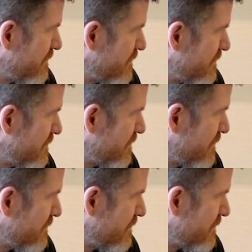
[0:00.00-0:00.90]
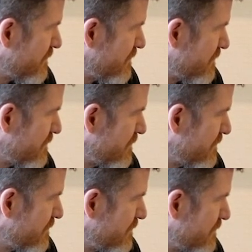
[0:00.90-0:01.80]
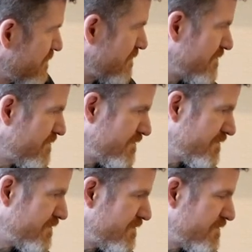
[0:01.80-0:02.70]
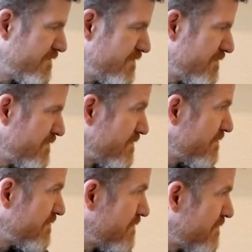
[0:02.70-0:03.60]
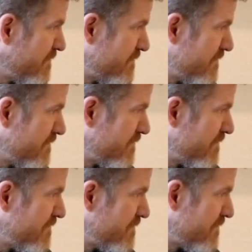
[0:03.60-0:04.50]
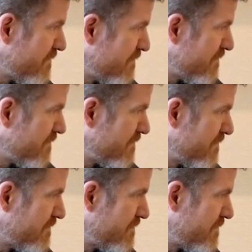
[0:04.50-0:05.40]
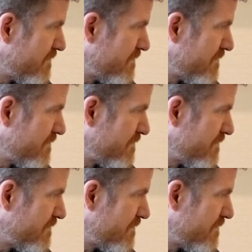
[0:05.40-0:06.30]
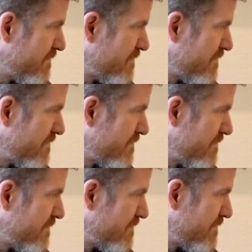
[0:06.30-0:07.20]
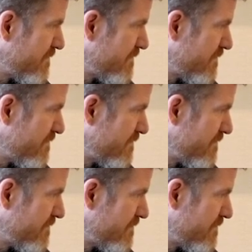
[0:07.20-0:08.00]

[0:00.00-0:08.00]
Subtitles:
The person shown says nothing.